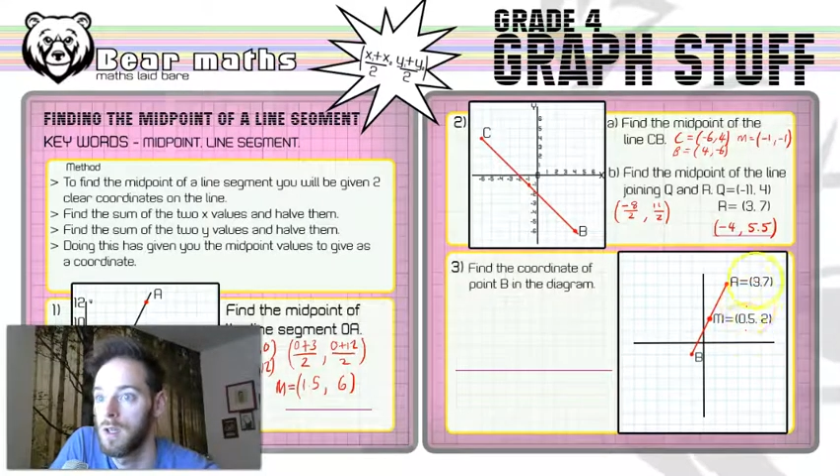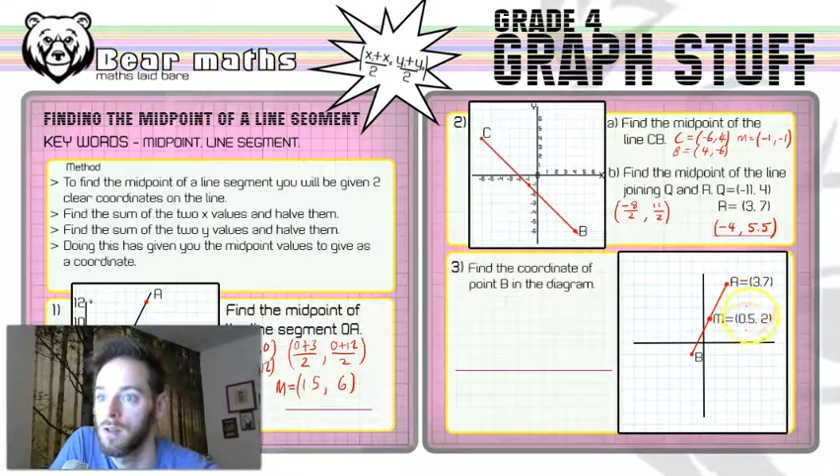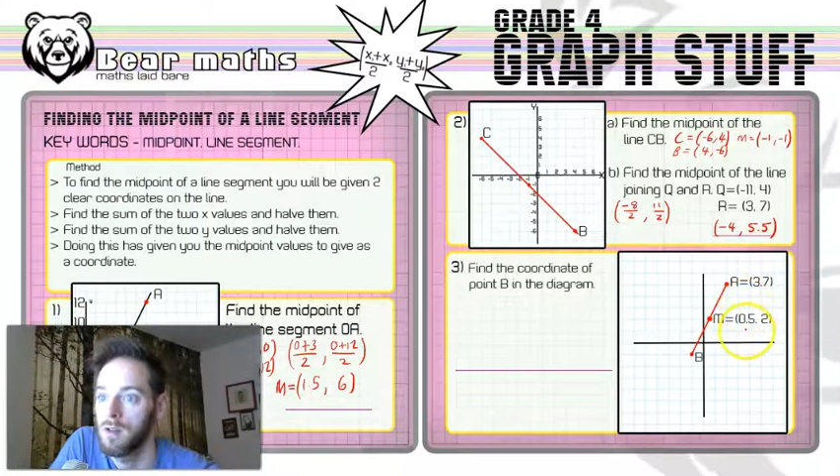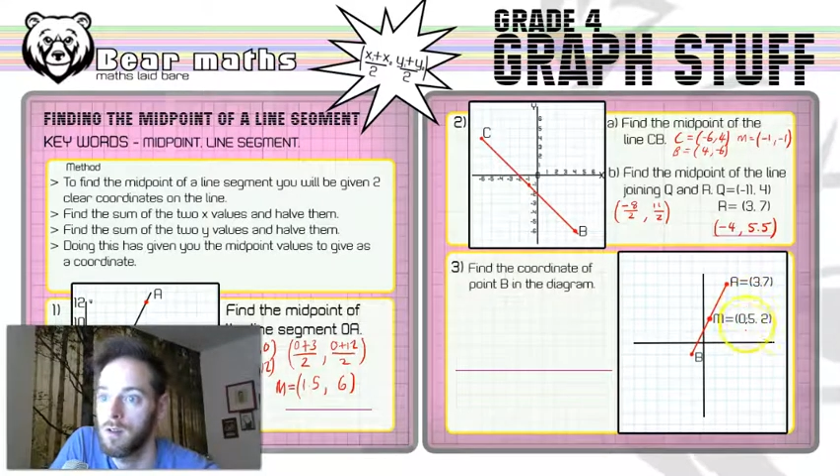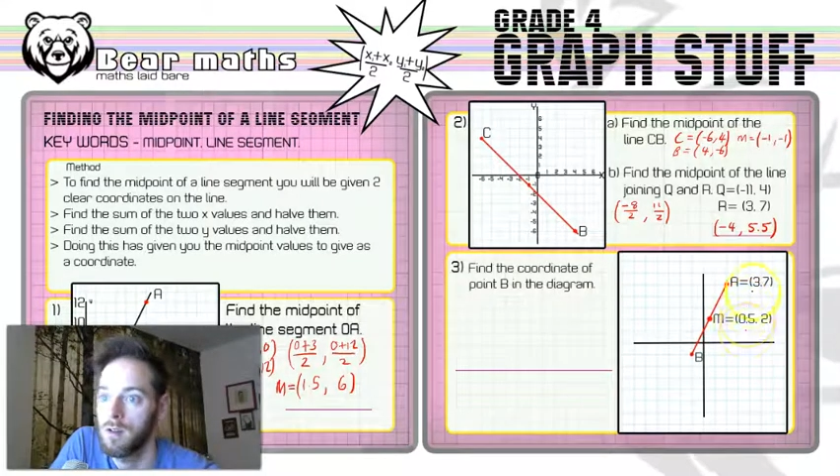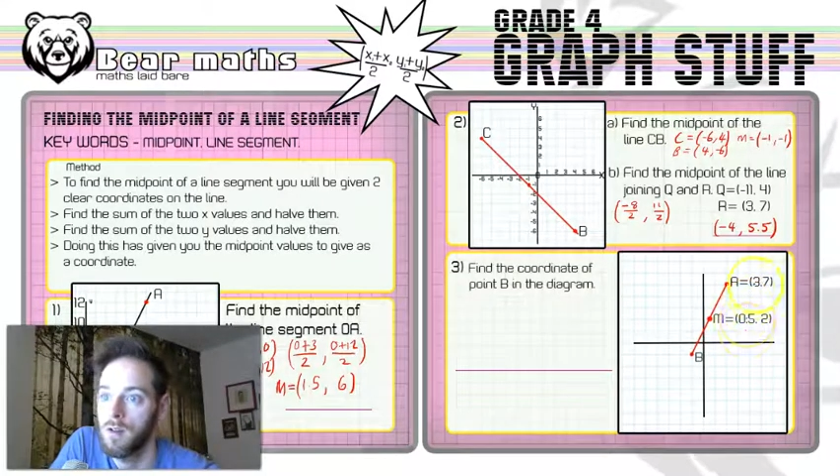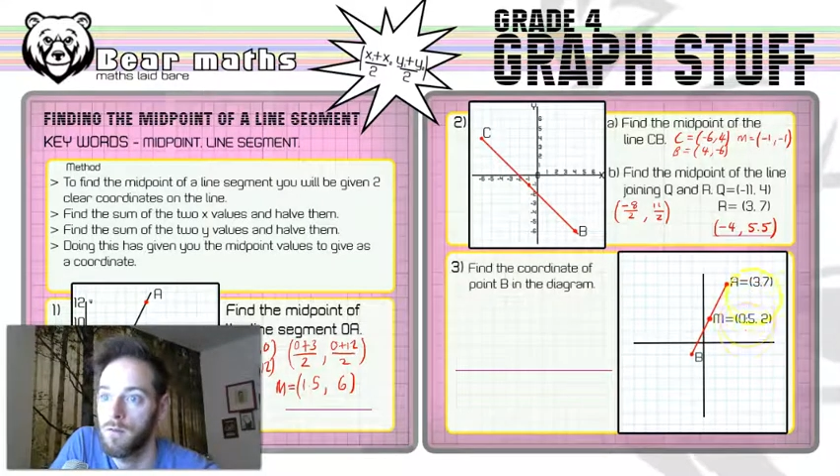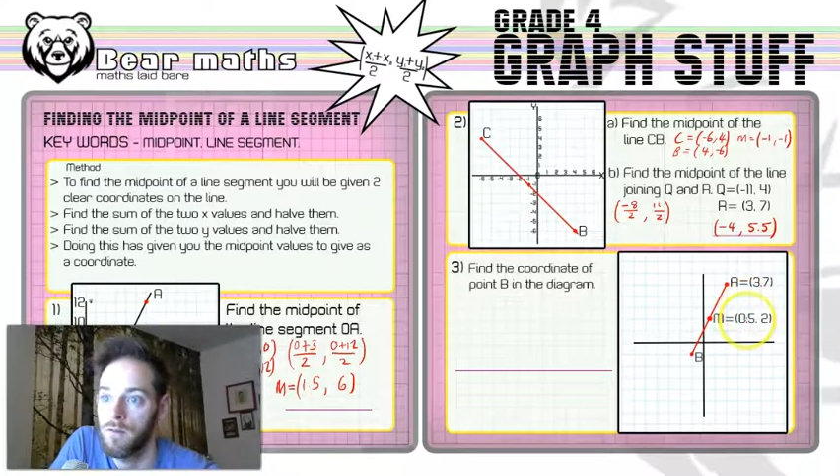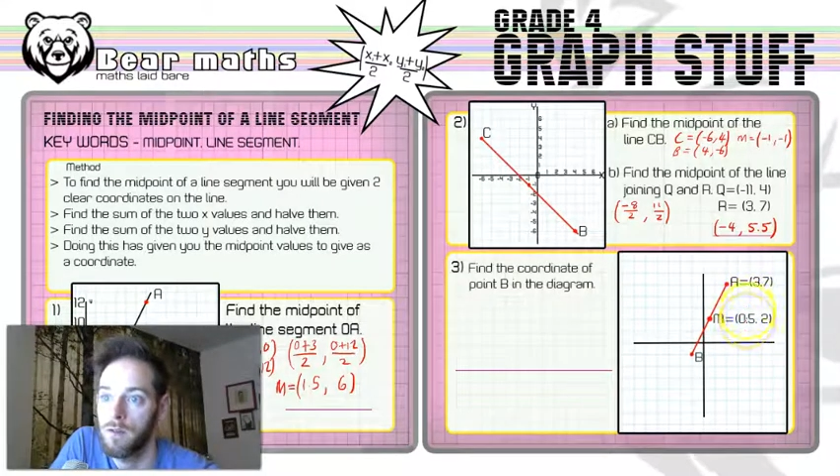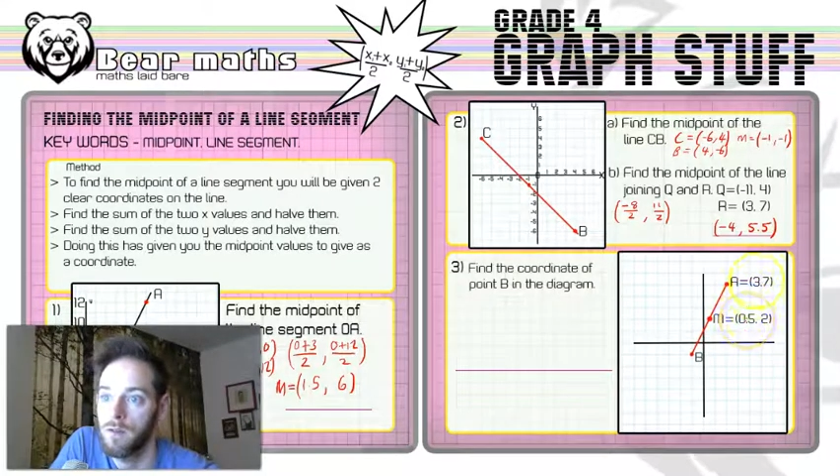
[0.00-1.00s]
So the
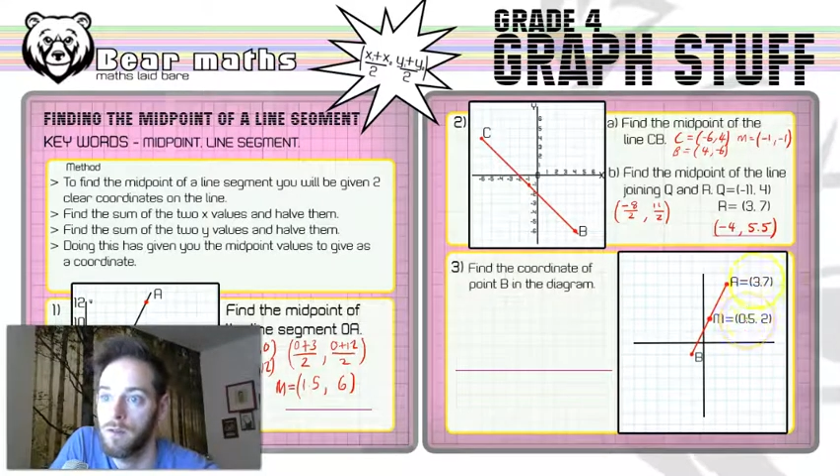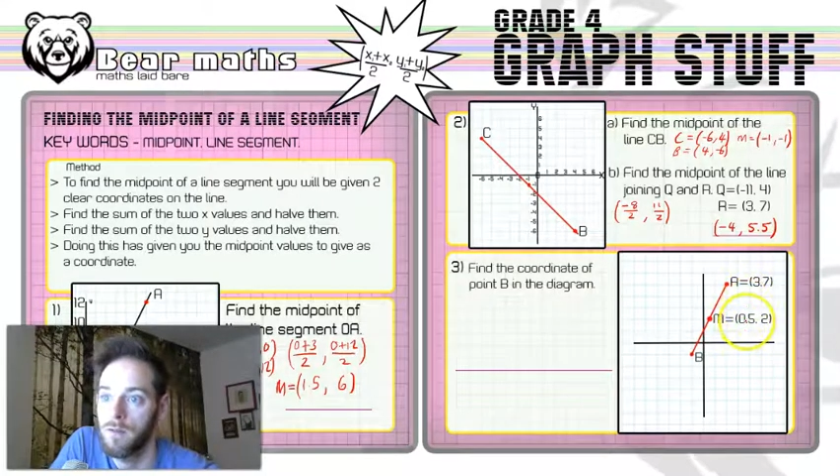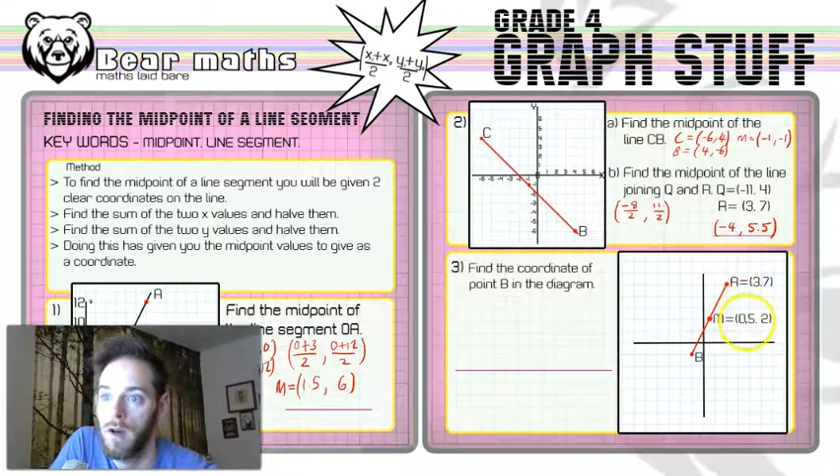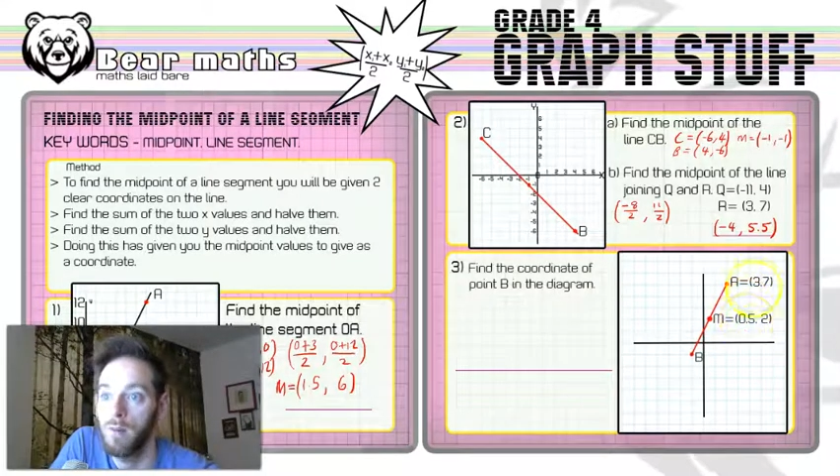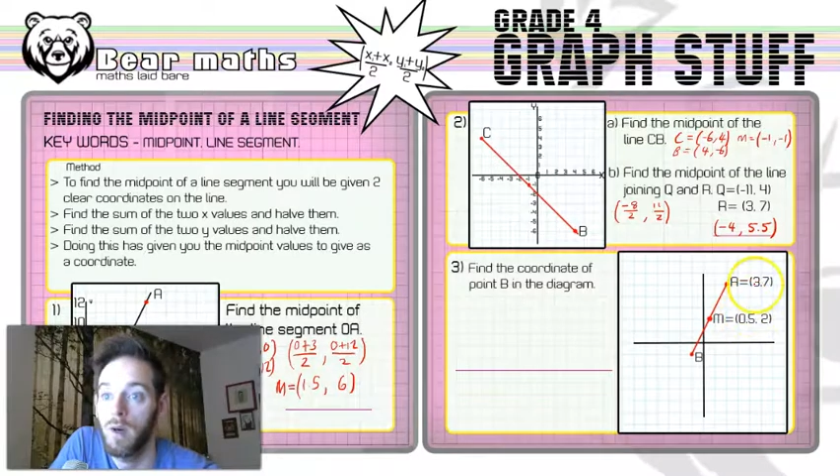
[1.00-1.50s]
difference is found